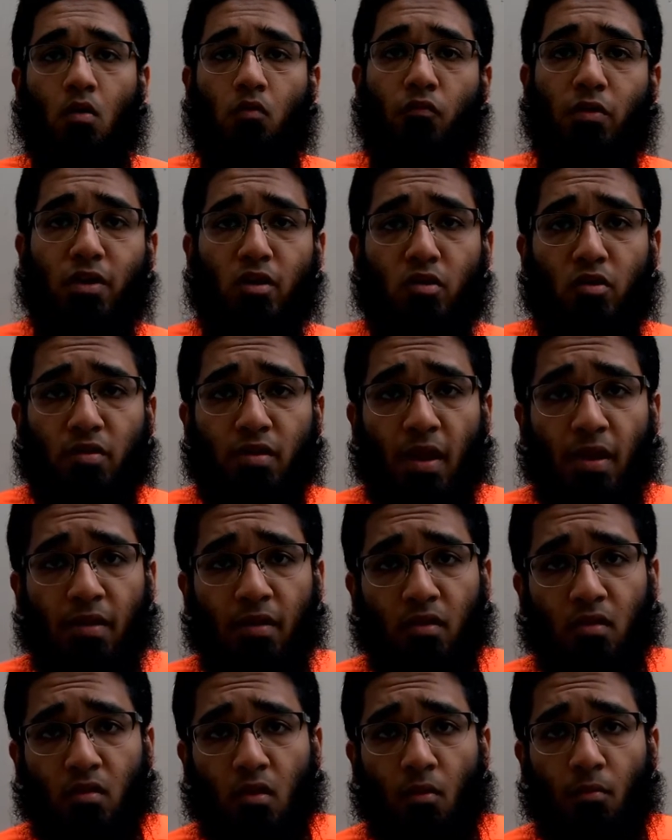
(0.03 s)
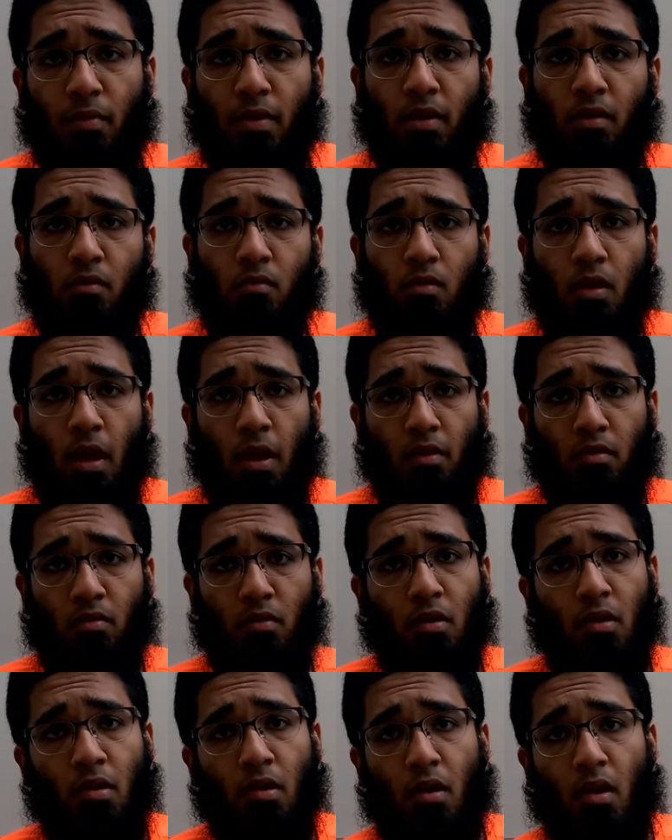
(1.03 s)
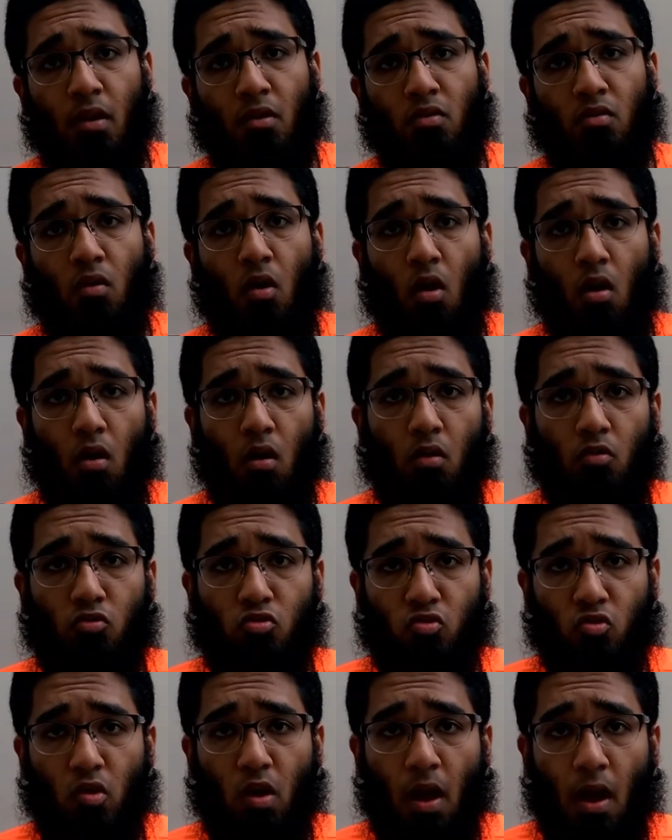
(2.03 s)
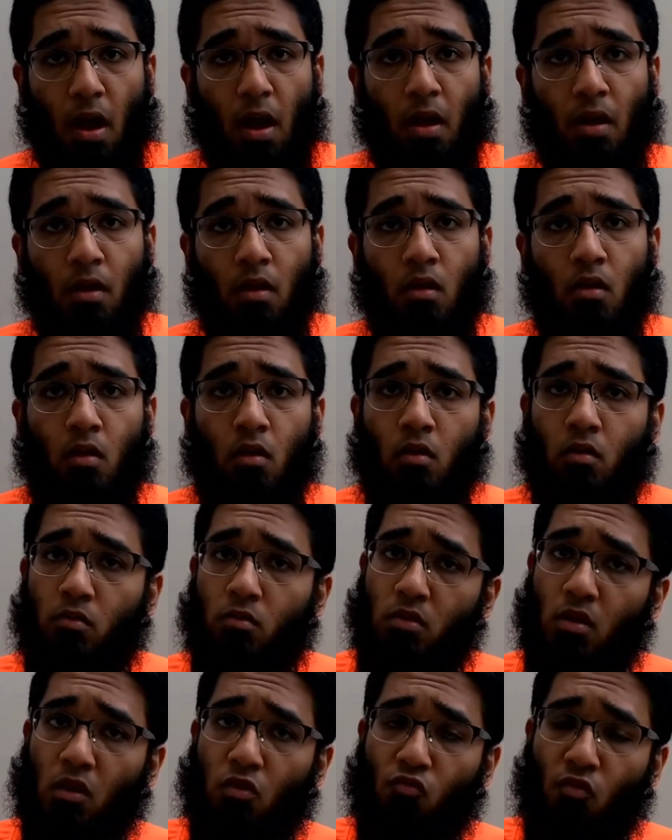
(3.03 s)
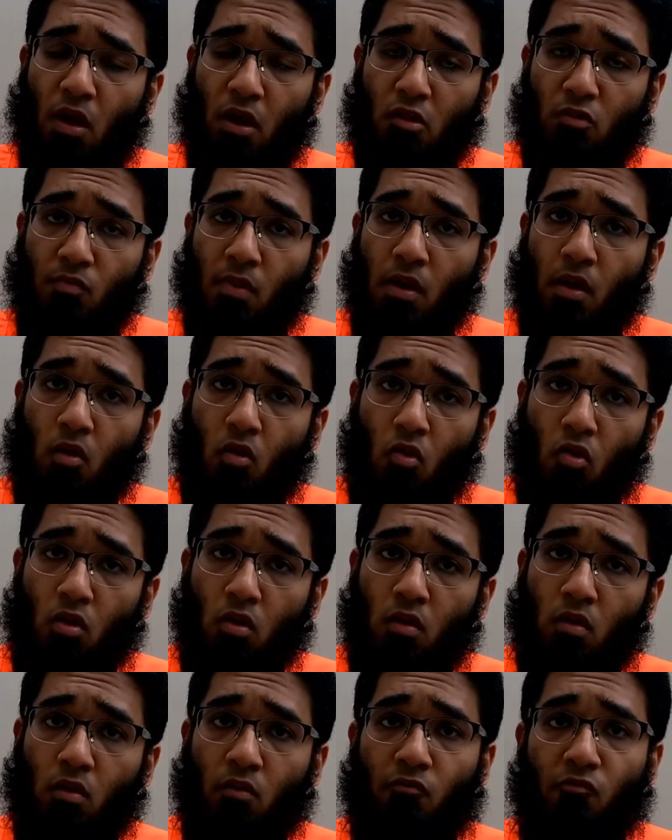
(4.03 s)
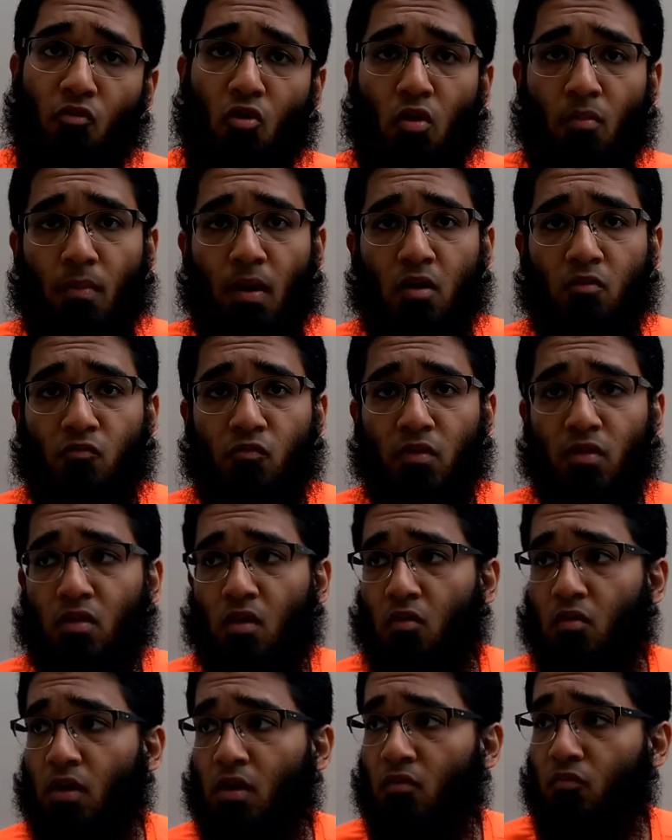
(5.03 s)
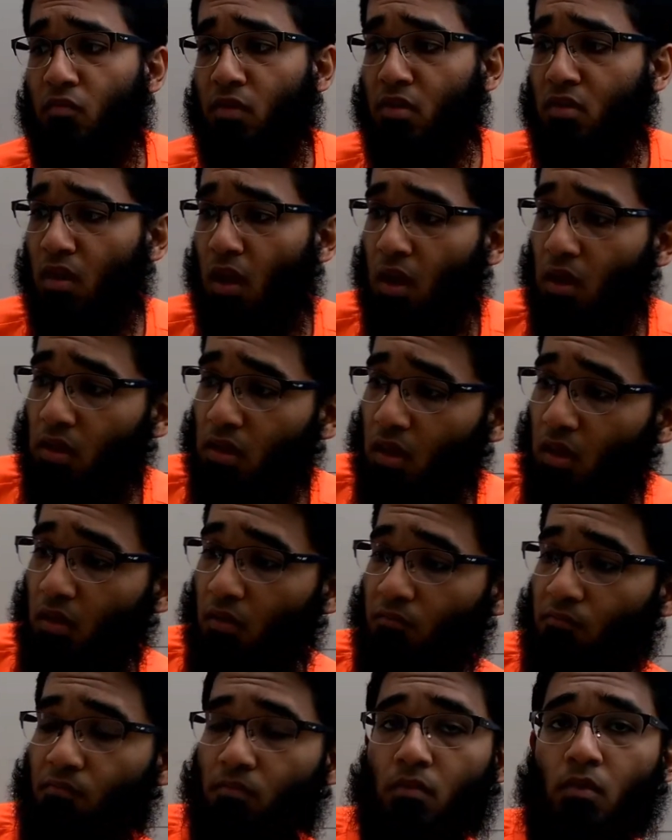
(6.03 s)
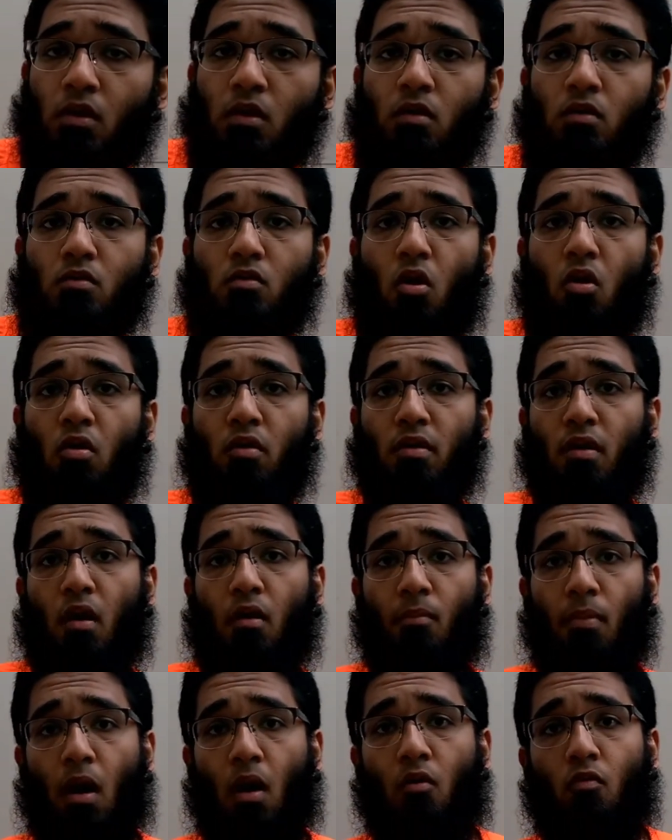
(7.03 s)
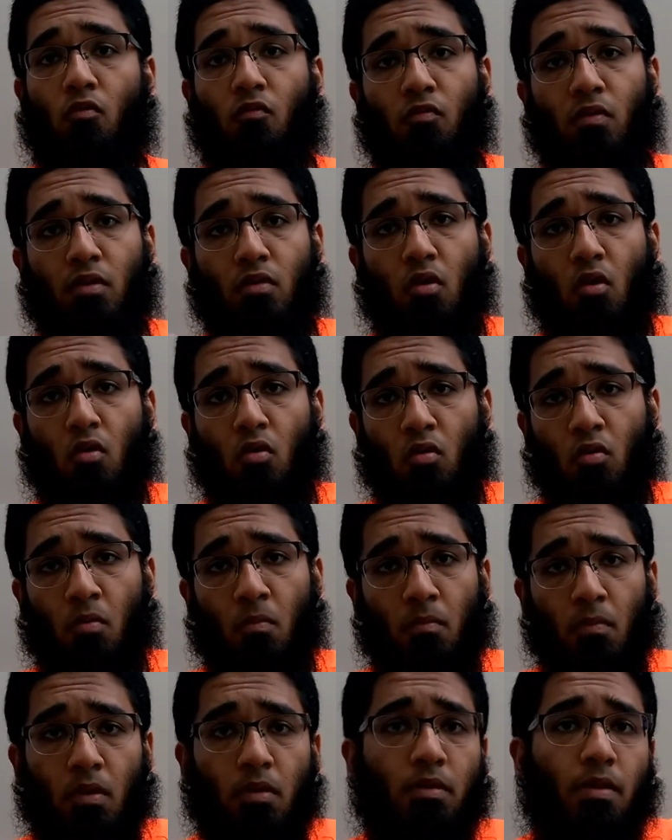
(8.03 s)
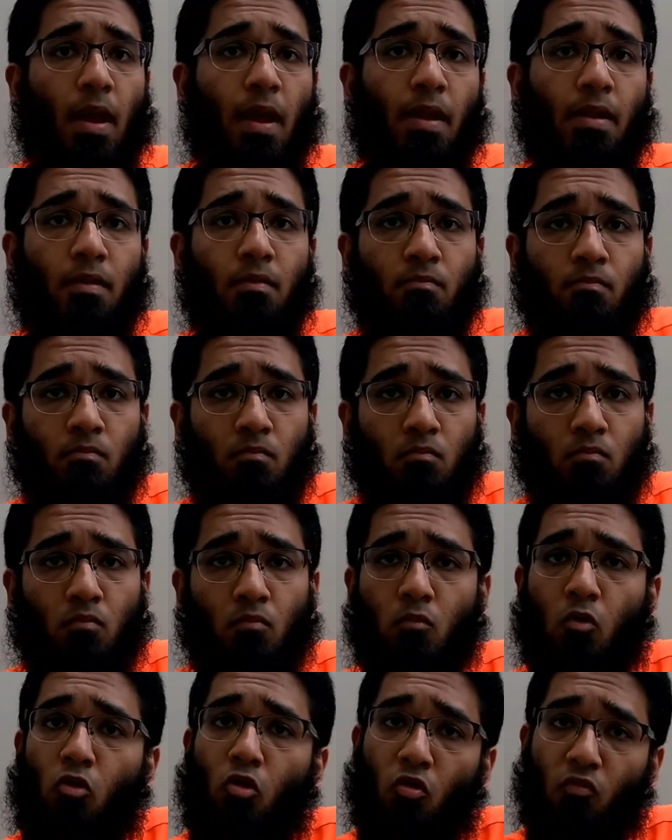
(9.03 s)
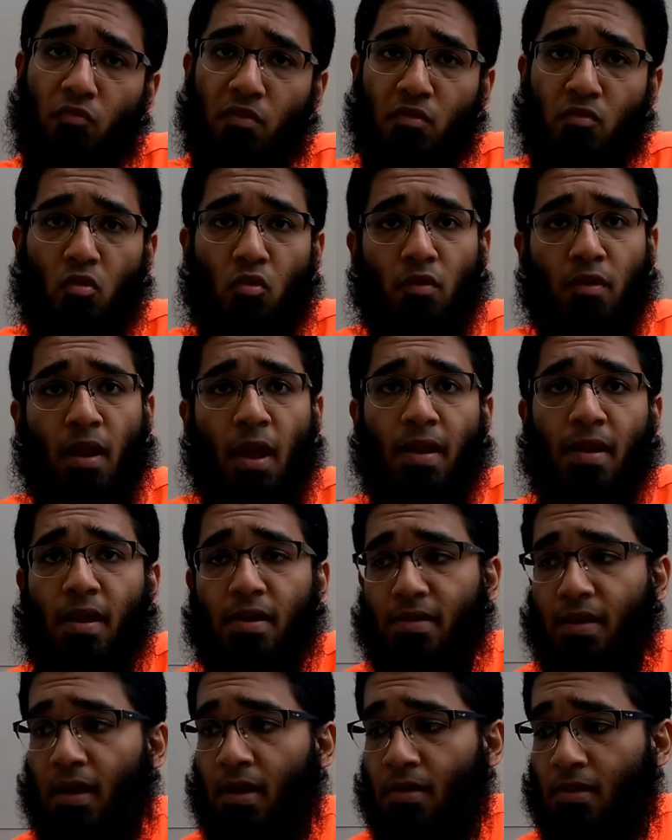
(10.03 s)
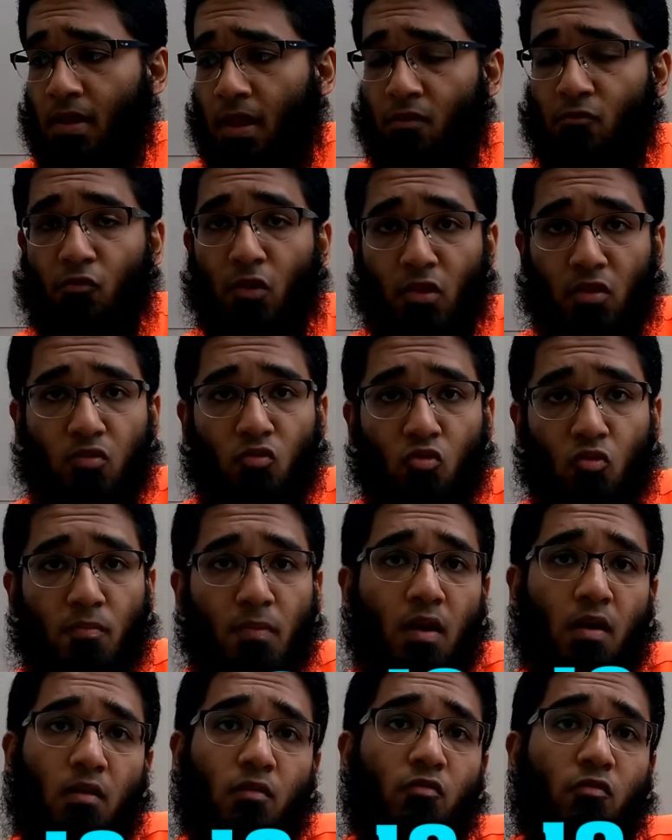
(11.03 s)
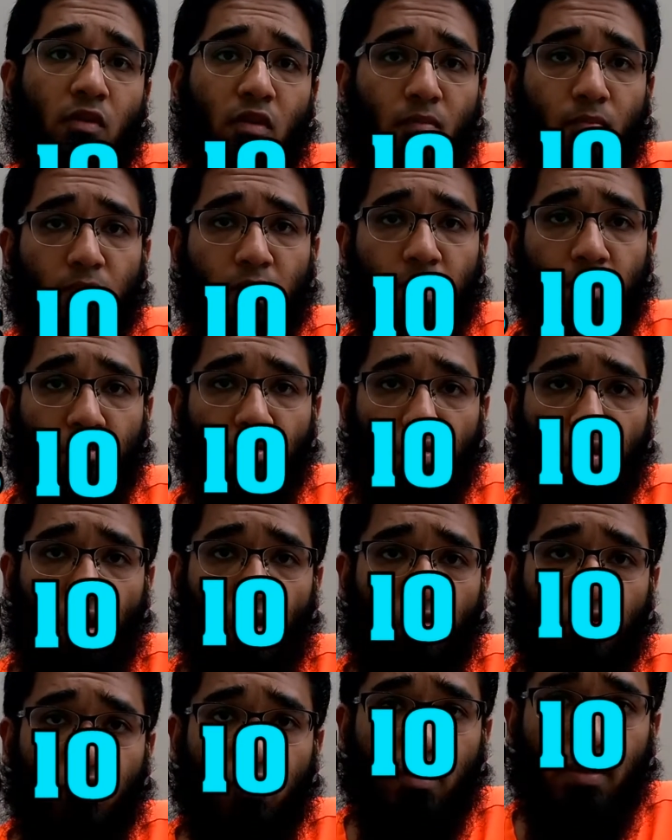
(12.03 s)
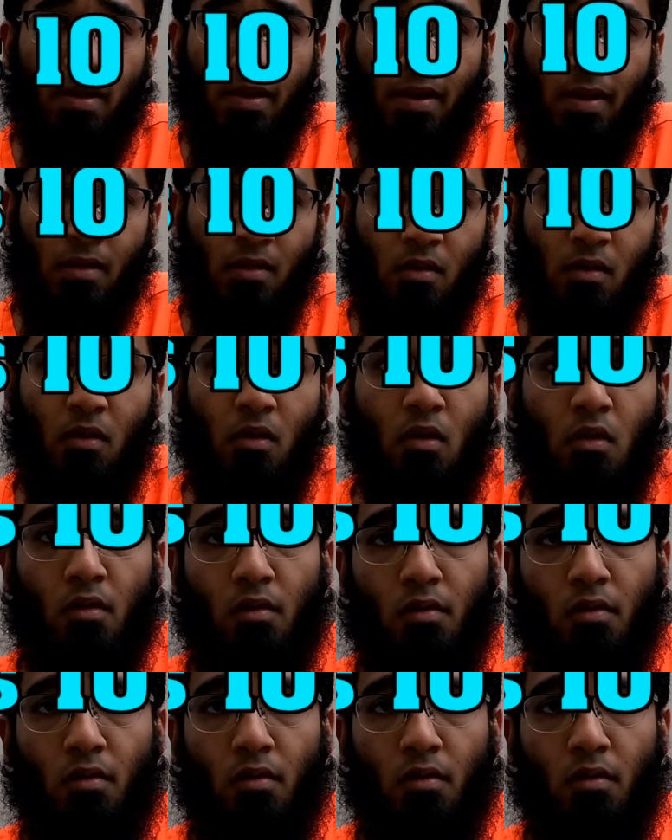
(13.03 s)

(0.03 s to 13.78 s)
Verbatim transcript: Windows ten is coming next year in July. Just watch my old four month video in which I have talked about Windows ten or Windows nine at that time was rumored will be launching in